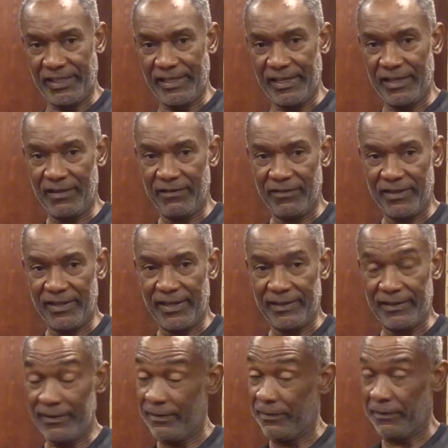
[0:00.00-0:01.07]
delivered
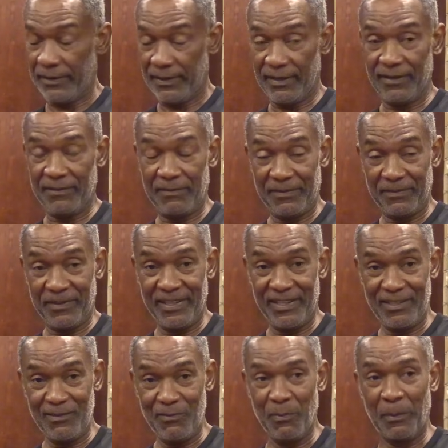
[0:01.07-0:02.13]
that.
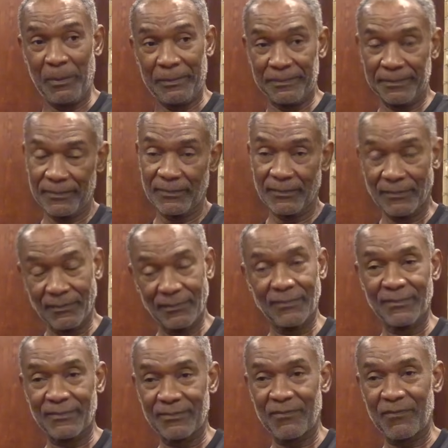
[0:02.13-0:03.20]
Well,
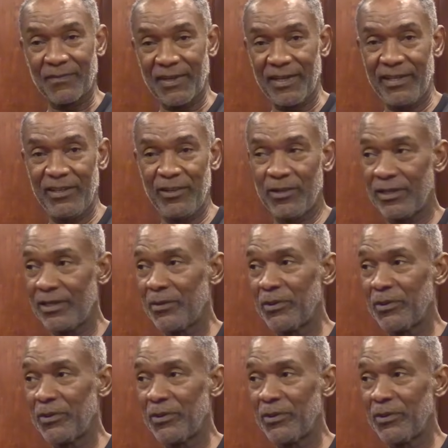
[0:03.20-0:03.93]
he knew all the